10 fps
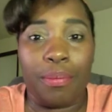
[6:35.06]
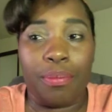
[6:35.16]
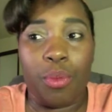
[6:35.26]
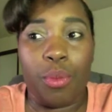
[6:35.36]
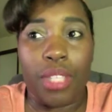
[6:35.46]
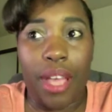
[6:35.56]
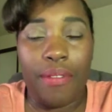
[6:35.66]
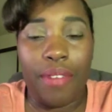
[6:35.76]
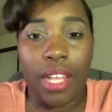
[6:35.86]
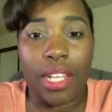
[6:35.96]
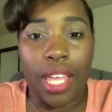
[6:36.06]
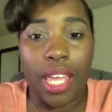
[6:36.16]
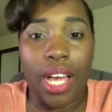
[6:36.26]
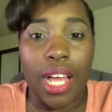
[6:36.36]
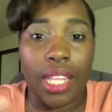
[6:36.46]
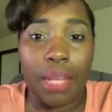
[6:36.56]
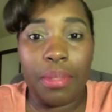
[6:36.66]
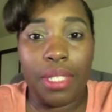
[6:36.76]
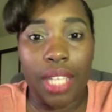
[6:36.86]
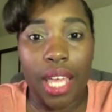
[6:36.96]
definitely a lip
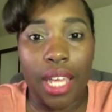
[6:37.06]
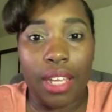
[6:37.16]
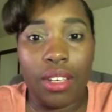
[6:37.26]
stain.